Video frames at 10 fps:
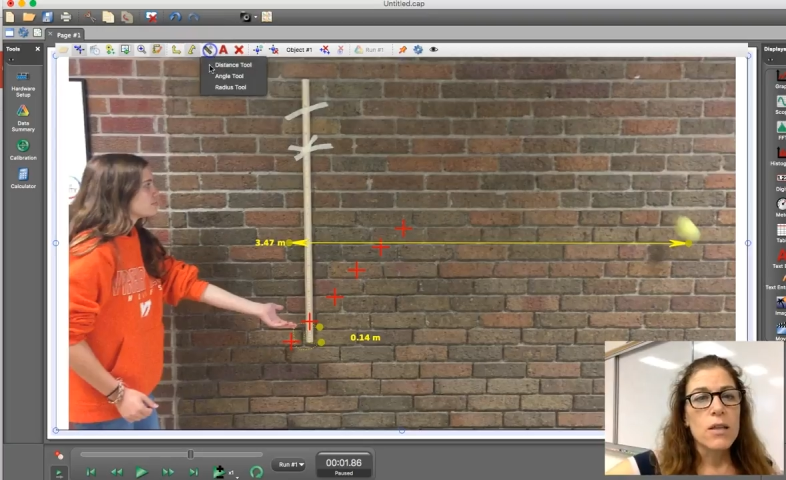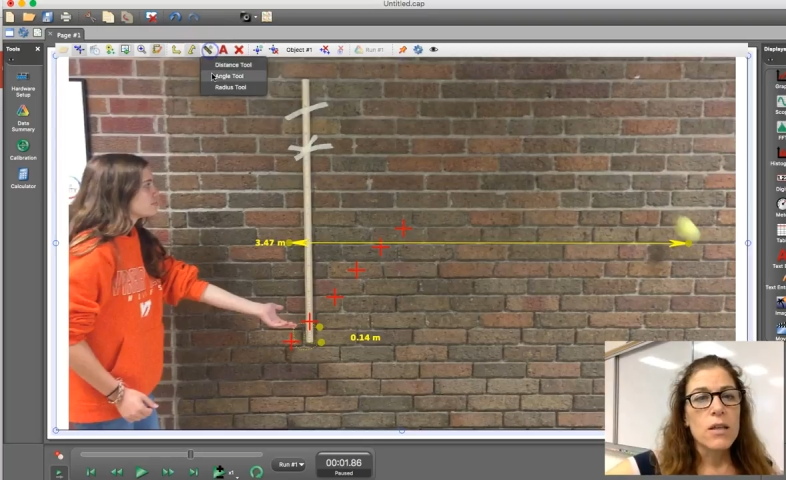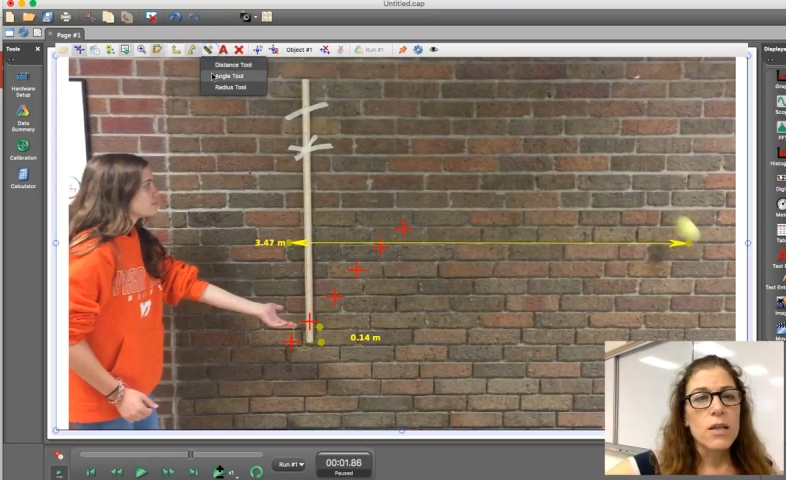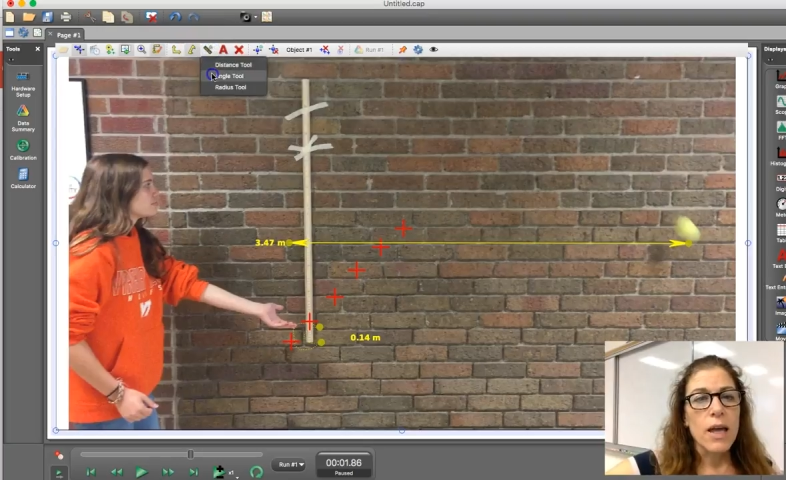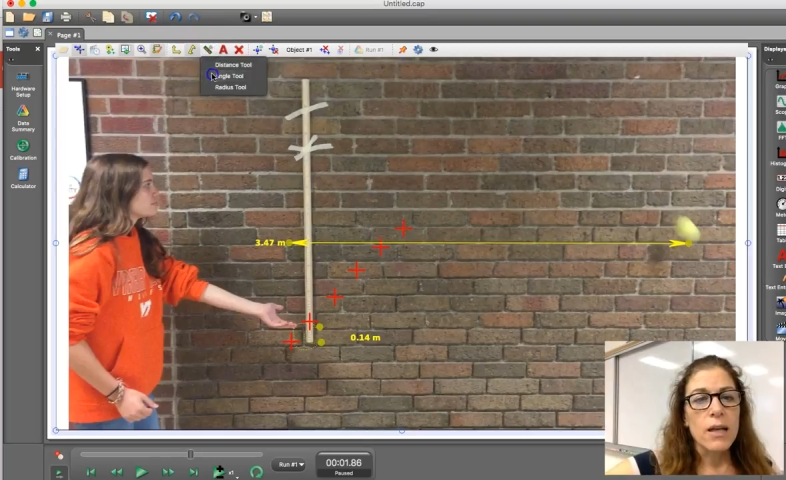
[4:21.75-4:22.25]

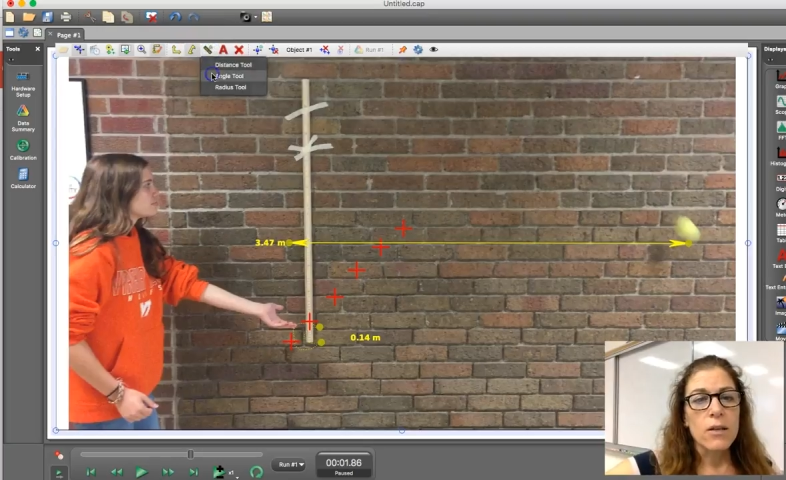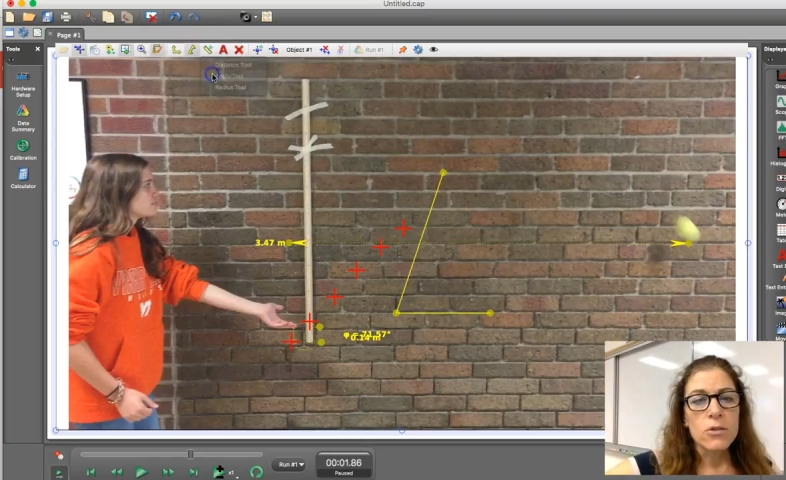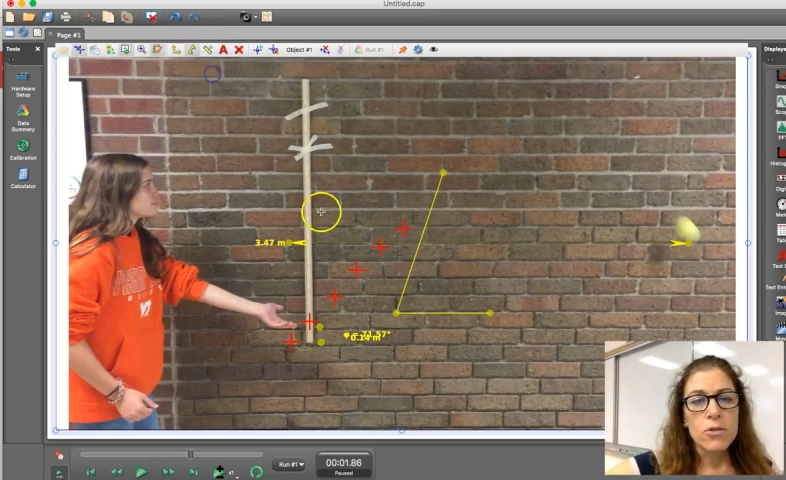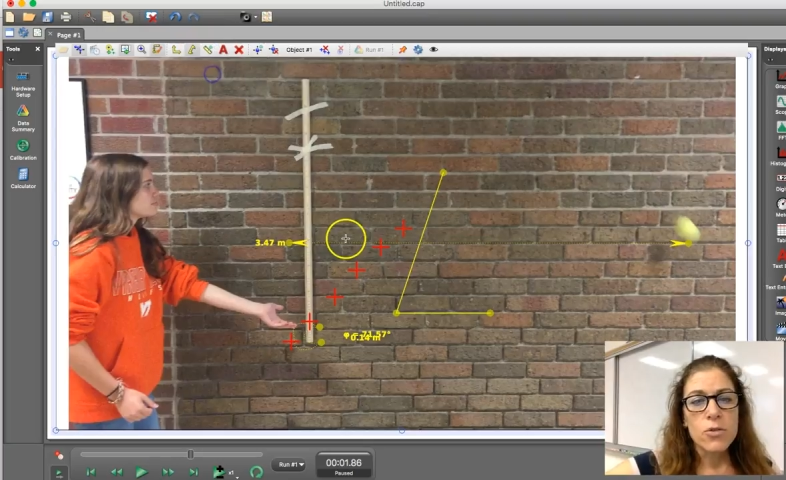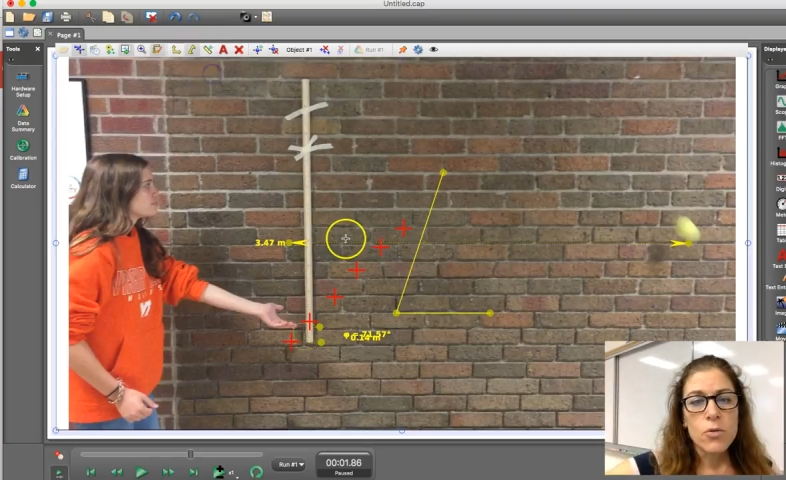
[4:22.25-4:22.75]
the
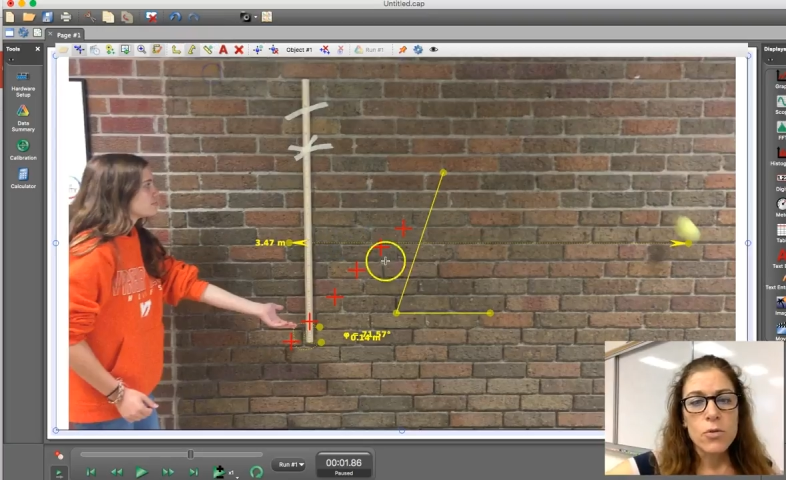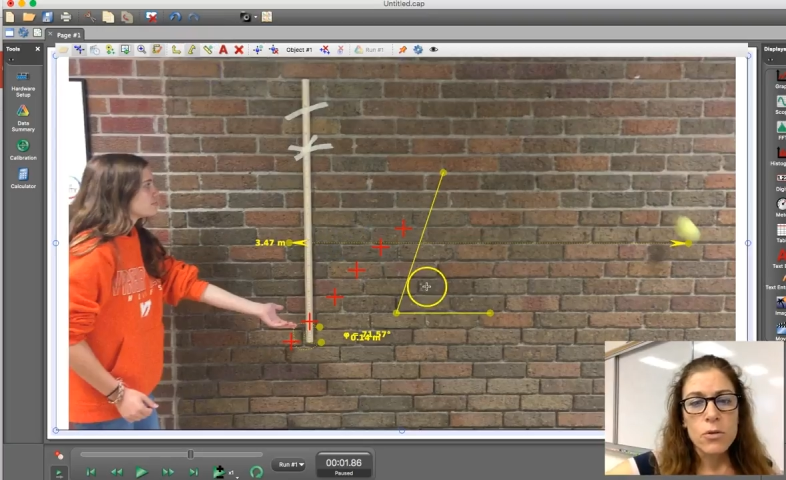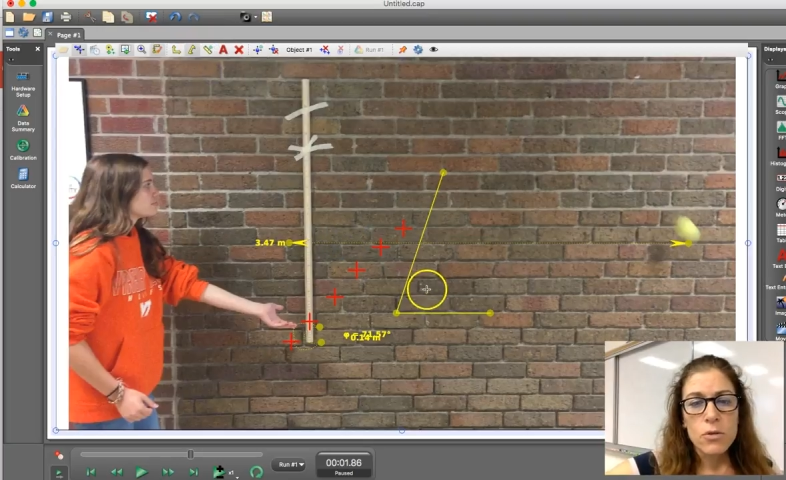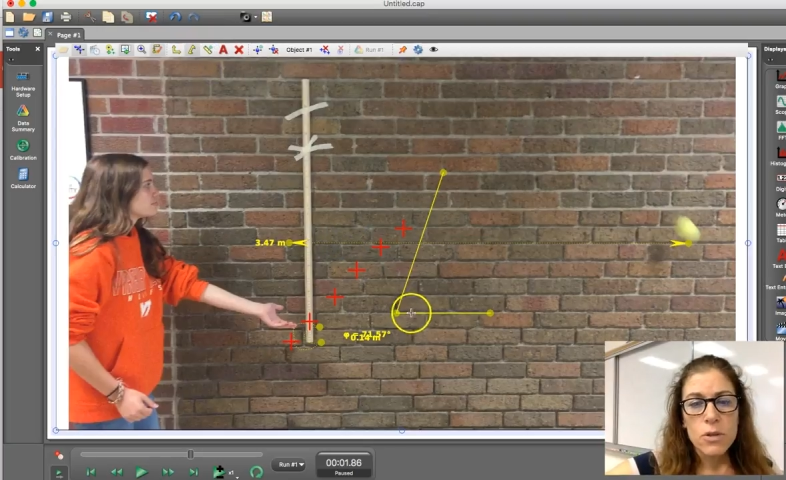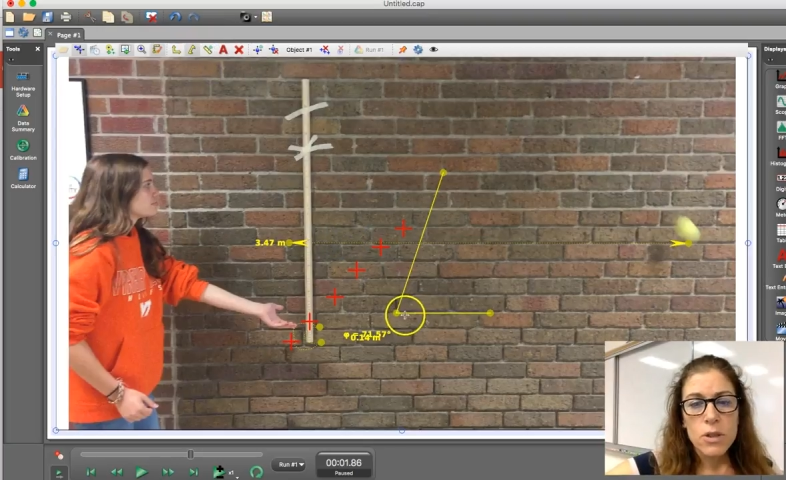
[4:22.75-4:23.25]
angle tool,